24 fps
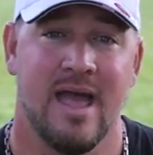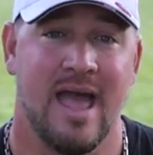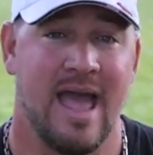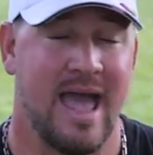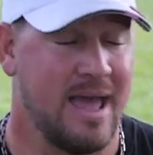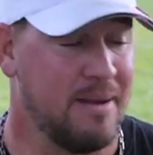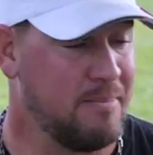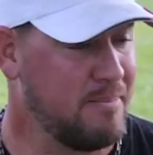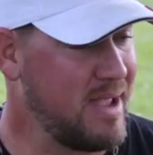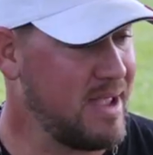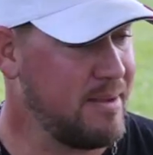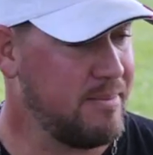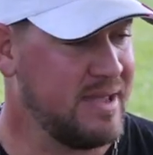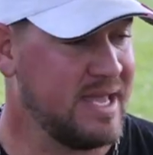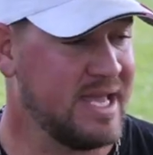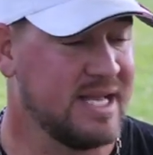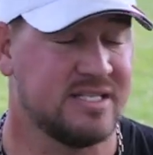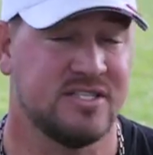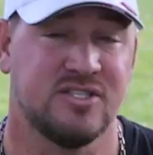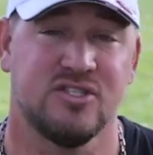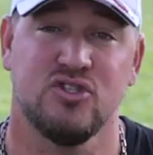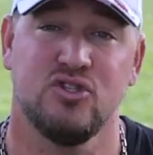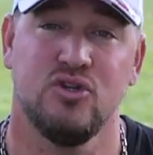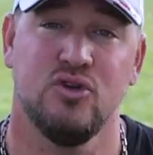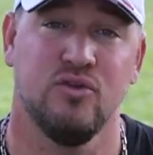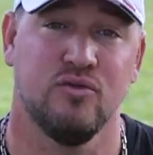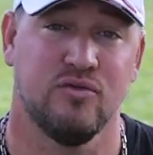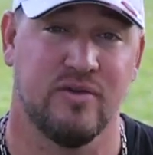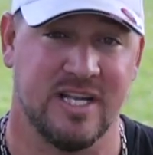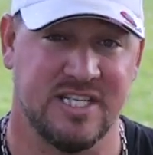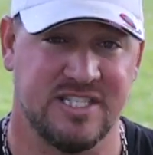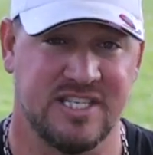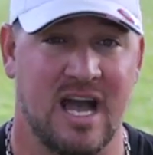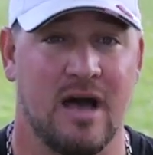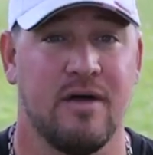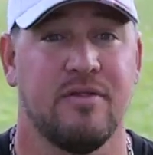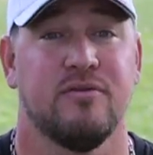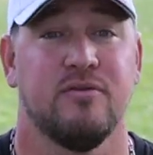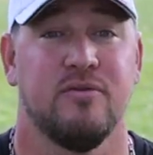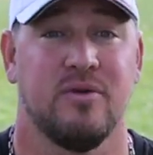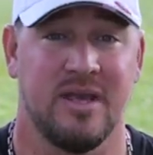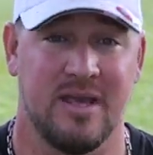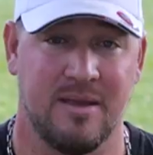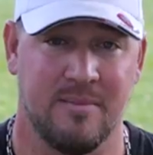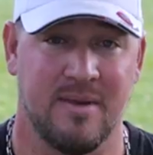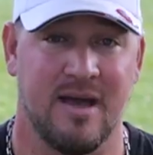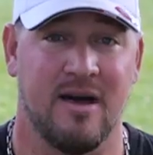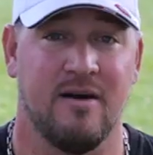and maybe it's to reach out through
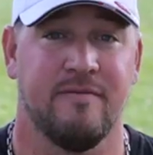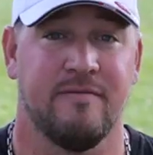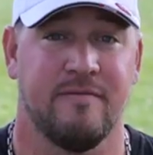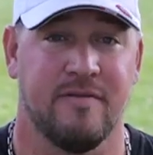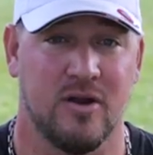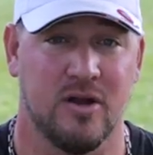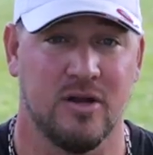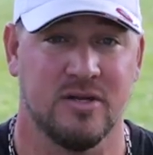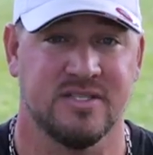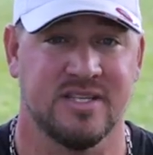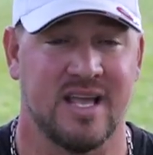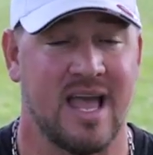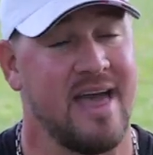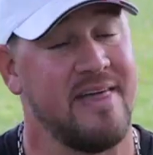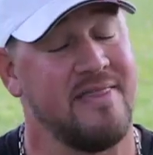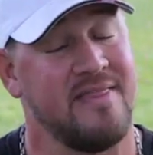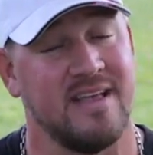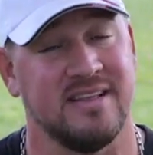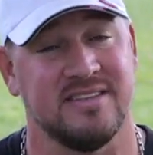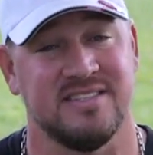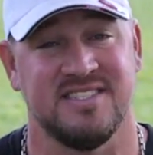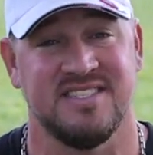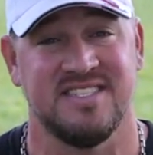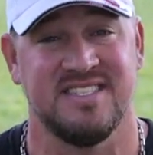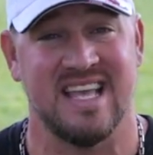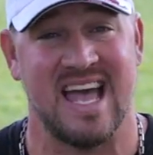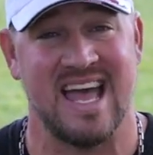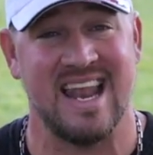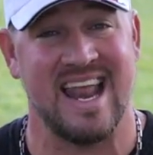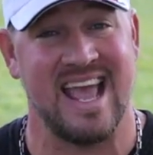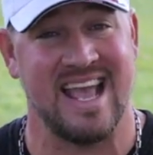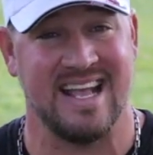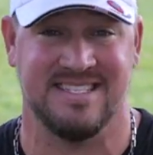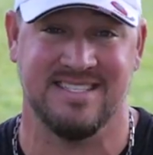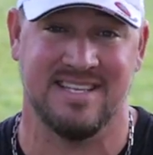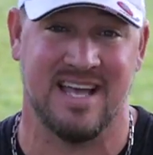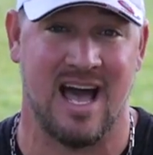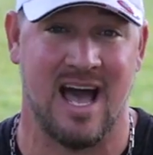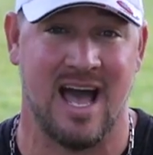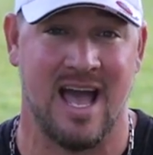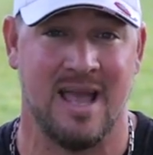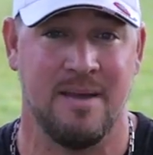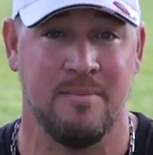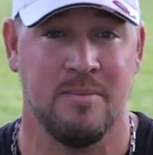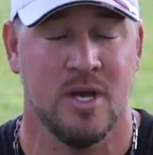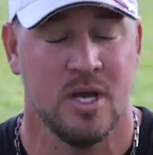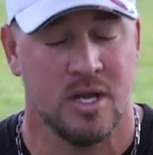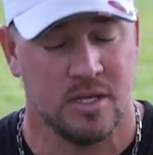email first and then set a
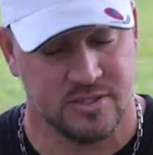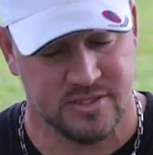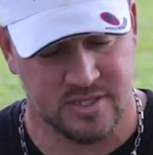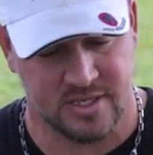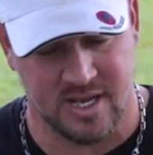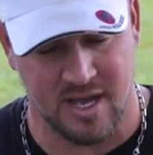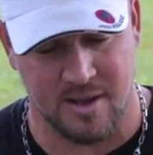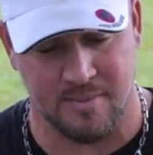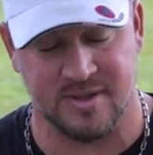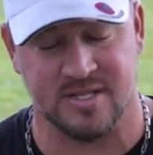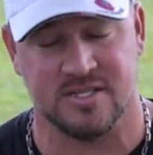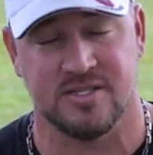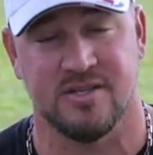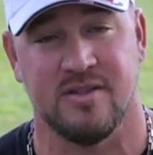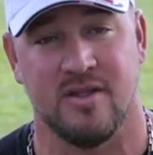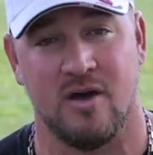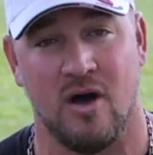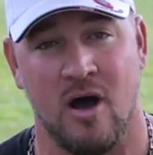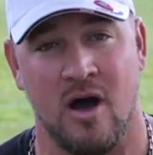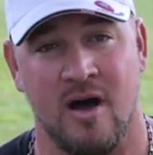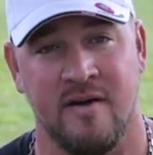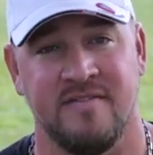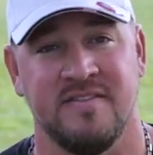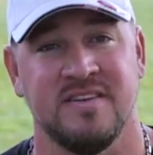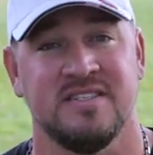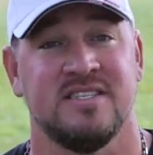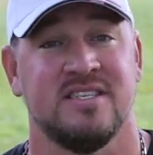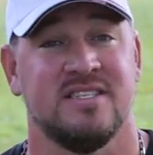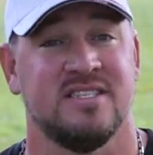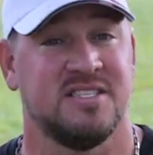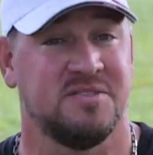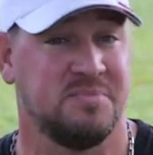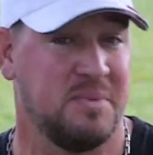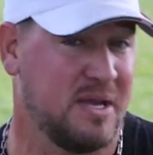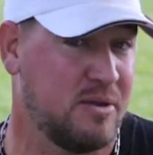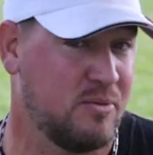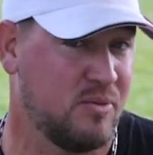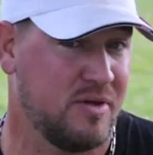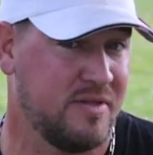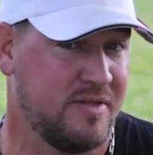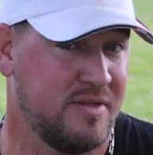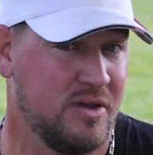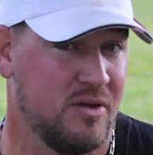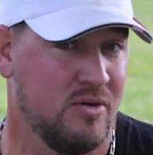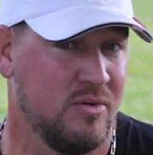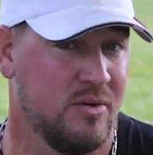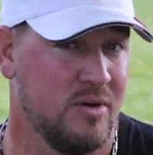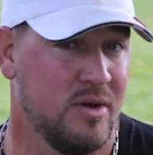time to come into the office and speak
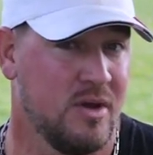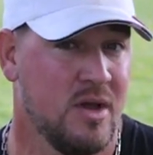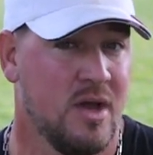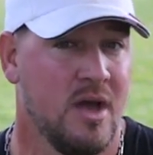with you.